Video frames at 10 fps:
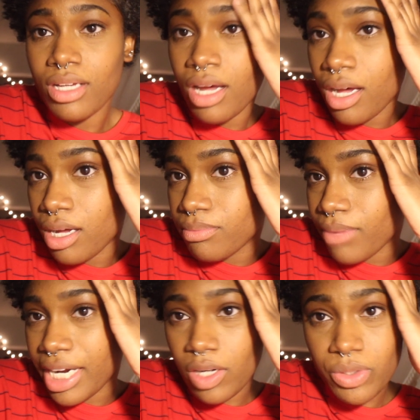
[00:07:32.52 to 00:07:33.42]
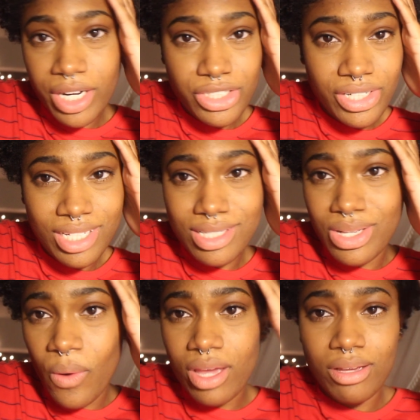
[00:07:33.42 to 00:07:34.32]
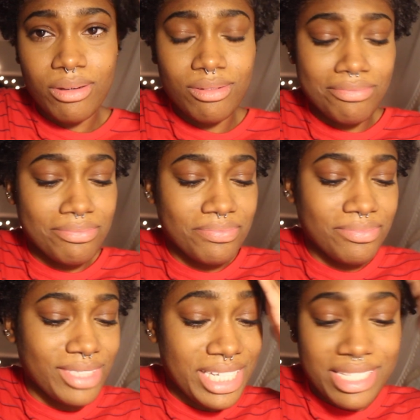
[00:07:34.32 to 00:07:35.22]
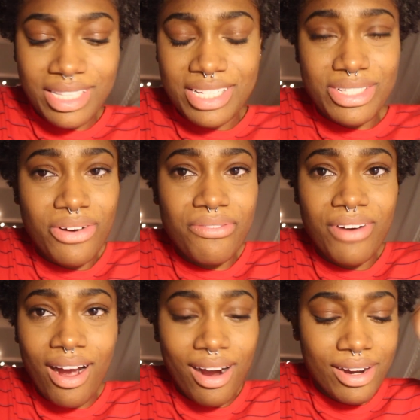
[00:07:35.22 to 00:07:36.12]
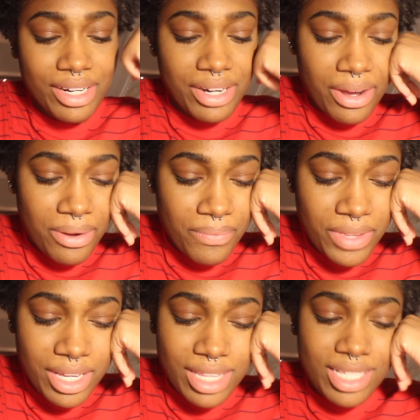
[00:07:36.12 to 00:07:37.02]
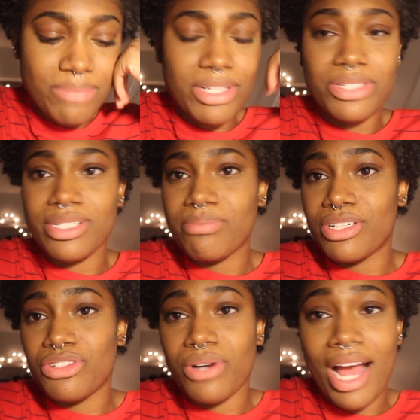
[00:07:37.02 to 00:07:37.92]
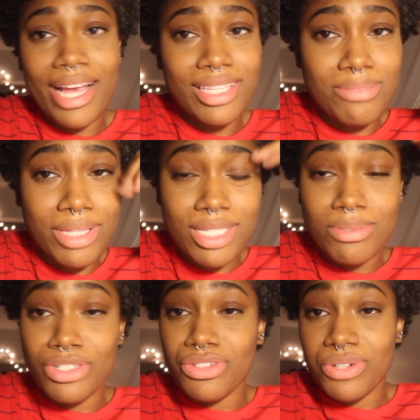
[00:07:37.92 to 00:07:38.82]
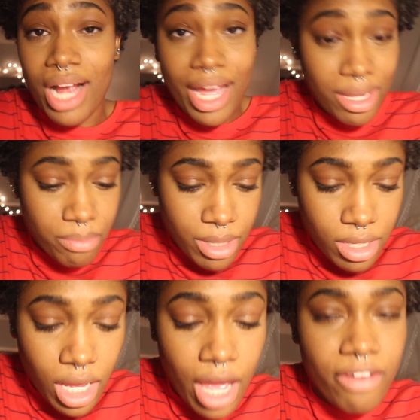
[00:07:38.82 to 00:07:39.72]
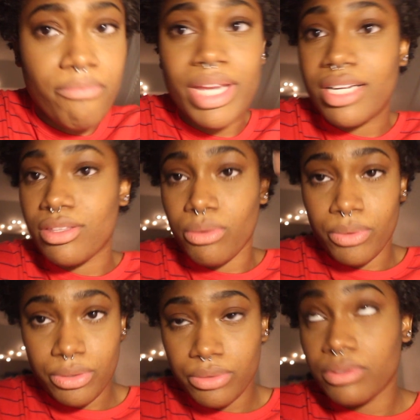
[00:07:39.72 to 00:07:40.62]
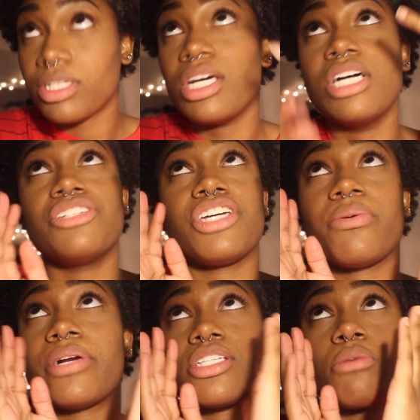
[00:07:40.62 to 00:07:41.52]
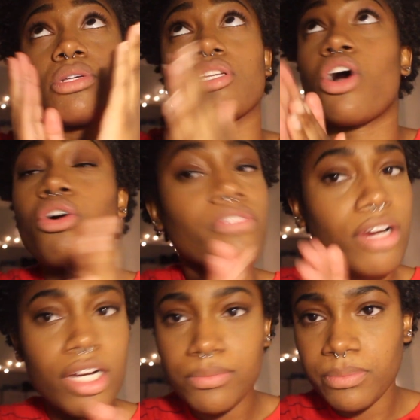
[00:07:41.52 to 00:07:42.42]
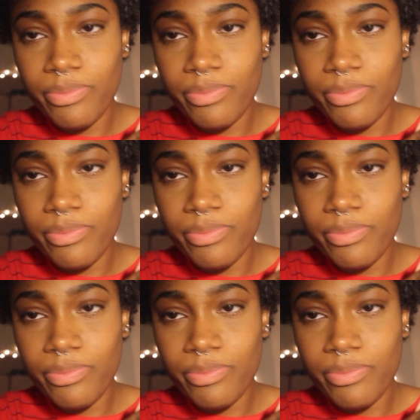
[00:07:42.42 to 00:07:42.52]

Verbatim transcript: Um, my natural hair journey is going decently so far, you know. This semester has been trying, this month has been trying, but I've made it through. January is almost over.